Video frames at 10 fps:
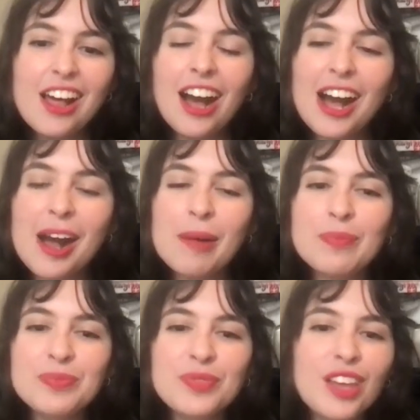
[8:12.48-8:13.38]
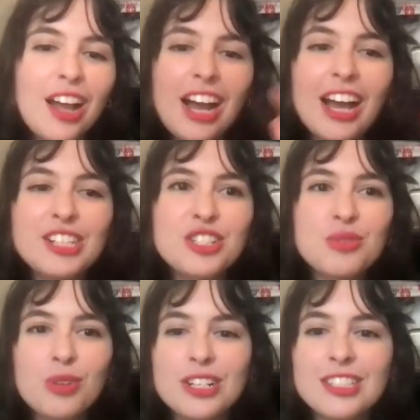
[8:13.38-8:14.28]
I
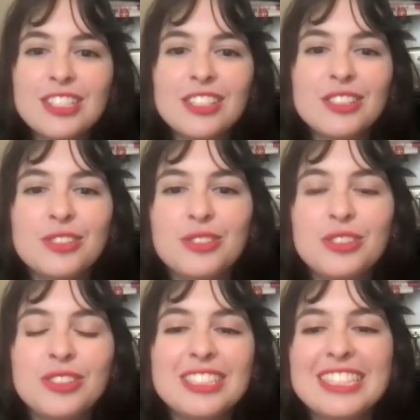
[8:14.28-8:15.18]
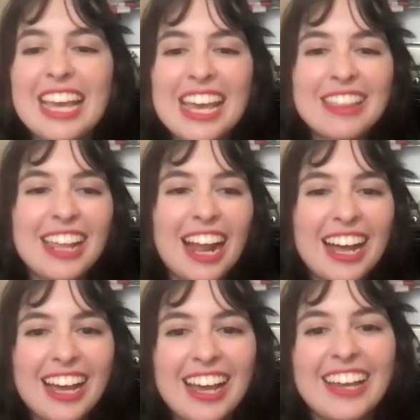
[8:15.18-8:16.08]
just wanted to say that
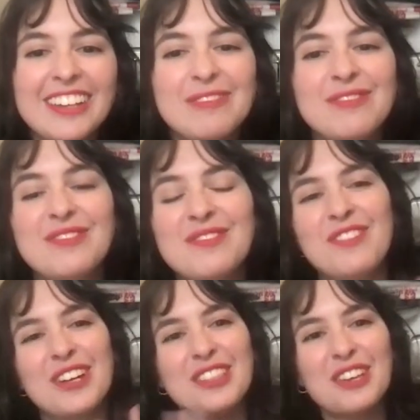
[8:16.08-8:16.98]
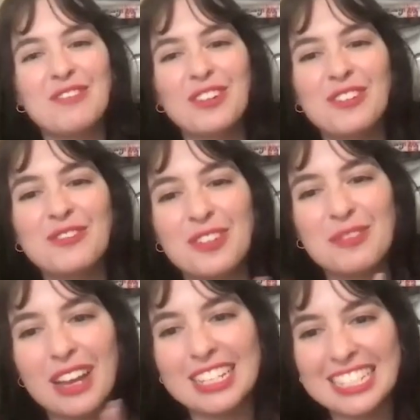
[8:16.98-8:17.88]
I'm very thankful for
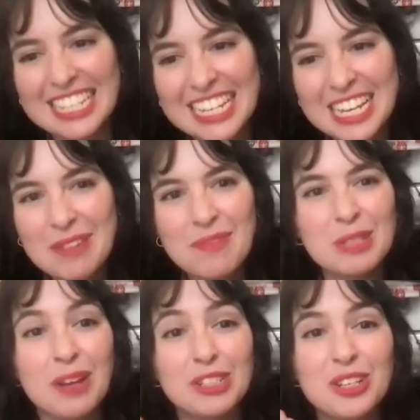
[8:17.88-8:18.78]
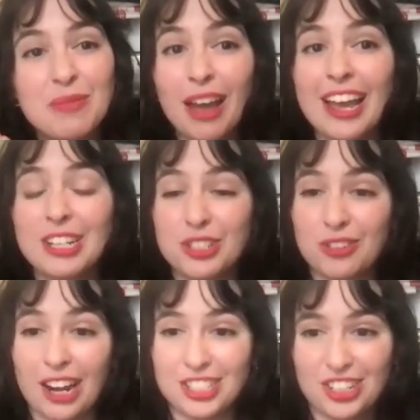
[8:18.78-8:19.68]
my team, especially my
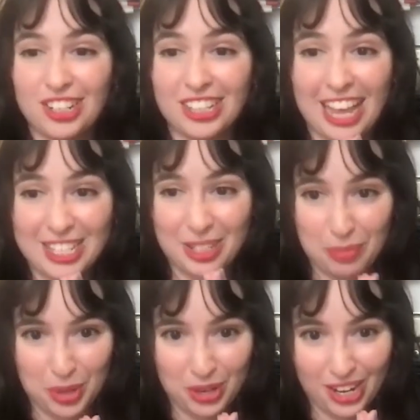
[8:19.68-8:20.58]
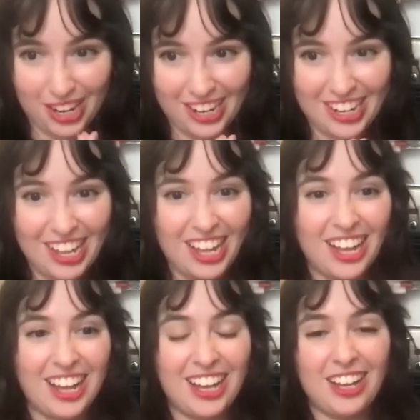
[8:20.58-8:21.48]
director, Eliza Brueger,
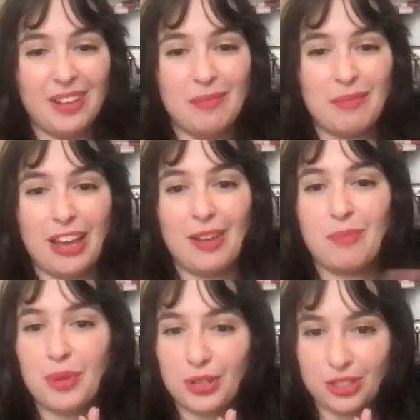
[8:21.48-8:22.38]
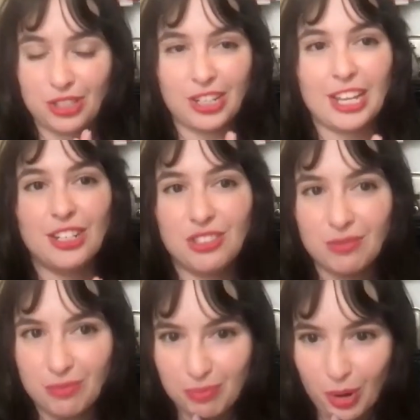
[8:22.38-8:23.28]
my producer again,
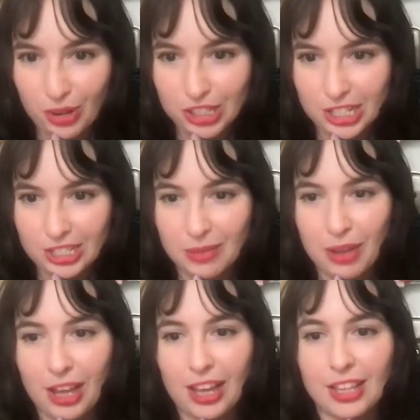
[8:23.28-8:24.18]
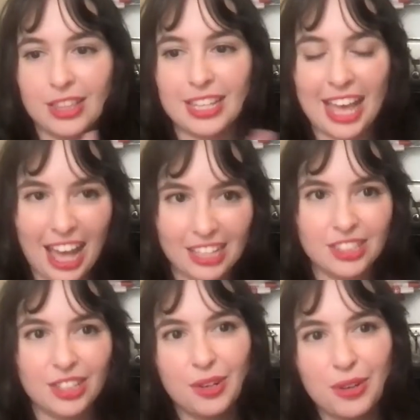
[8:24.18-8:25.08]
Brogan Jessamine, the cast
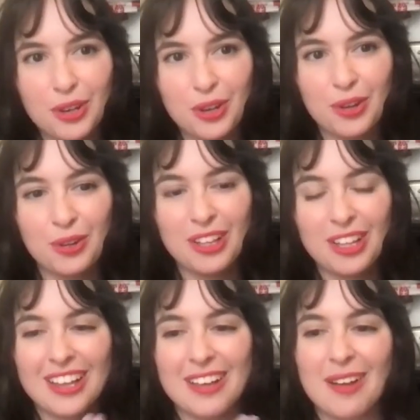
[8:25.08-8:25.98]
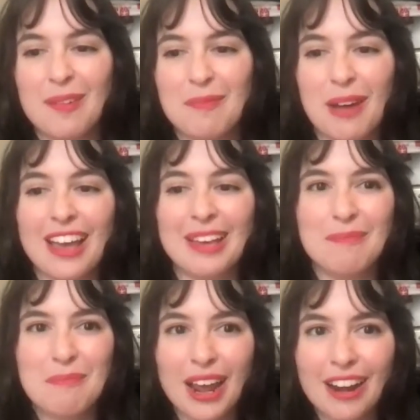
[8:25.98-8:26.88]
and the crew,
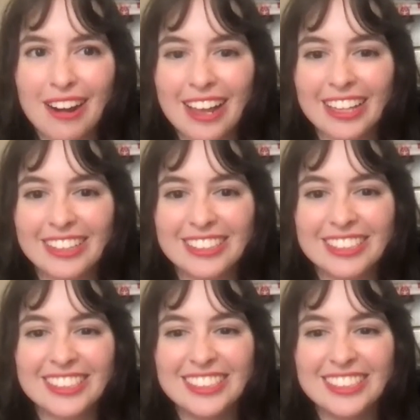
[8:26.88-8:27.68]
my parents,